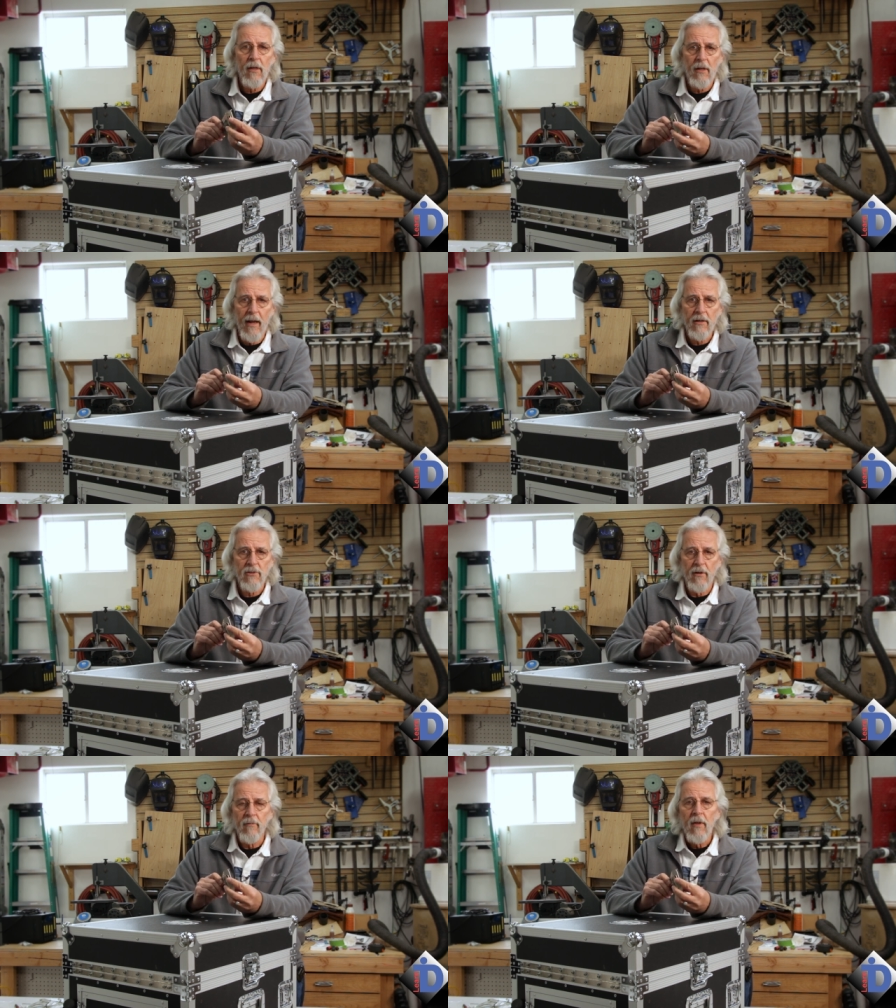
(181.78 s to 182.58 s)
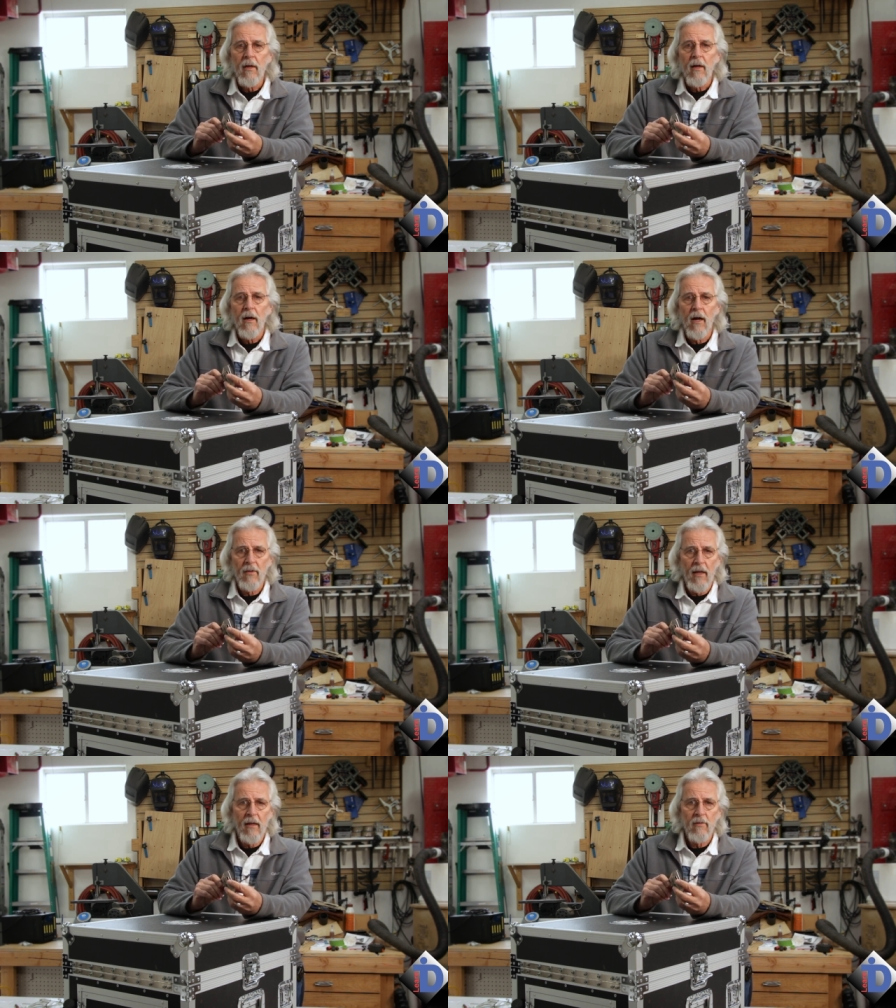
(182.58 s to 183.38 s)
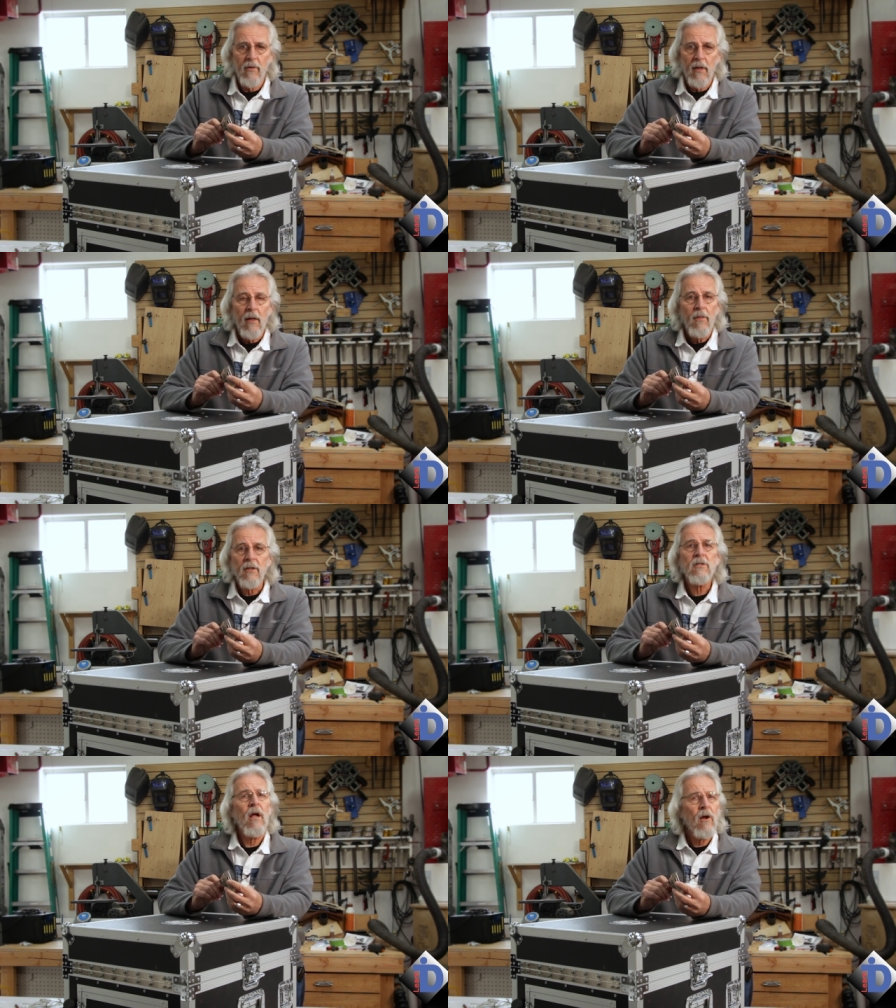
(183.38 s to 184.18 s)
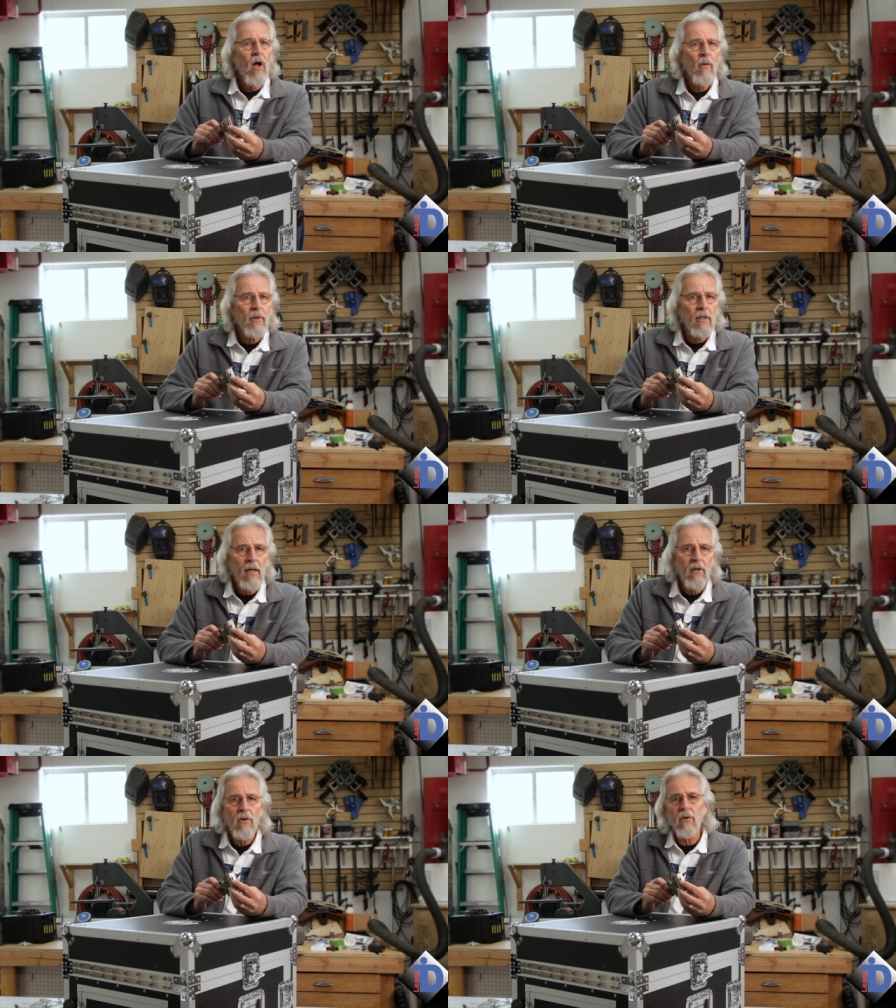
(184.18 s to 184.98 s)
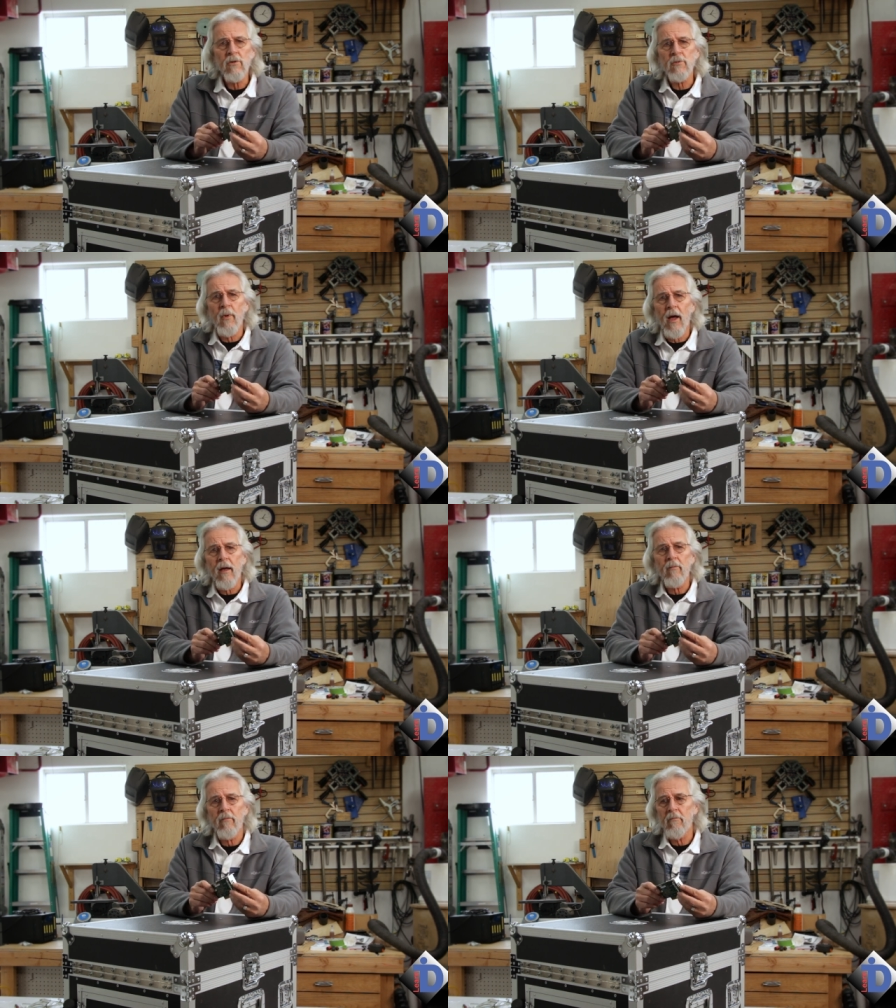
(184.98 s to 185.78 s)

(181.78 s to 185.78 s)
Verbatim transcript: connector on the end of it that's not commonly used by